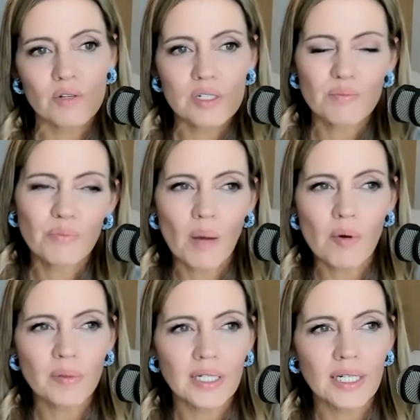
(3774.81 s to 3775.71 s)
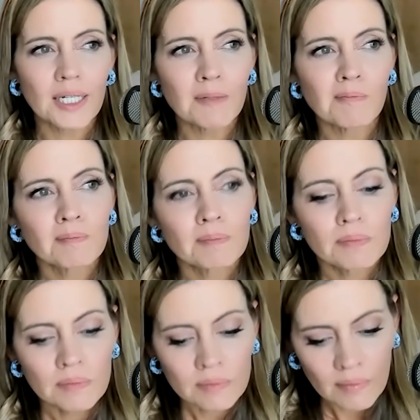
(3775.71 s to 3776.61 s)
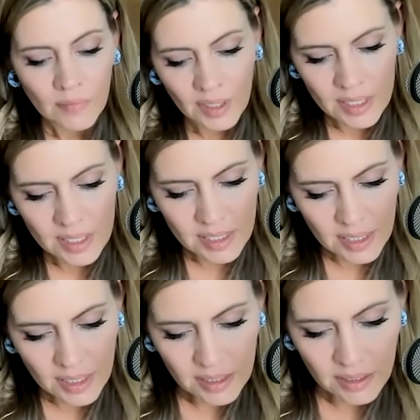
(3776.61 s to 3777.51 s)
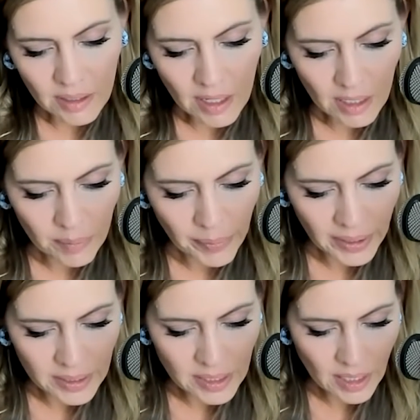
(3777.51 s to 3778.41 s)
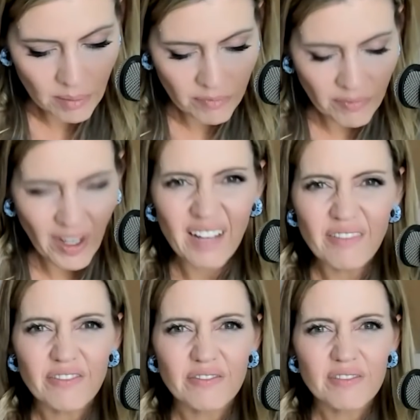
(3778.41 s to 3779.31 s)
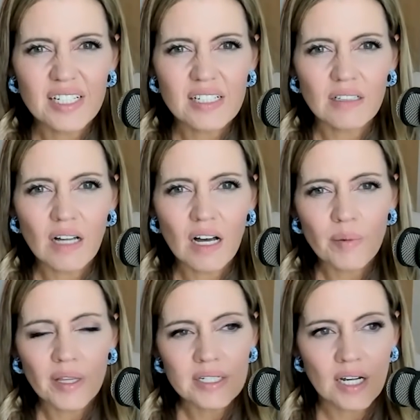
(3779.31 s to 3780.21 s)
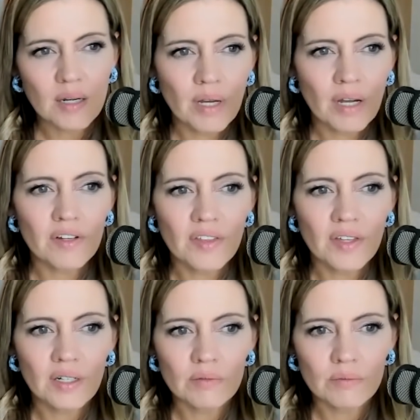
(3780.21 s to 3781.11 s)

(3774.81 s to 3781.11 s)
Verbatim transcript: was probably six o'clock by the time five six o'clock by the time everything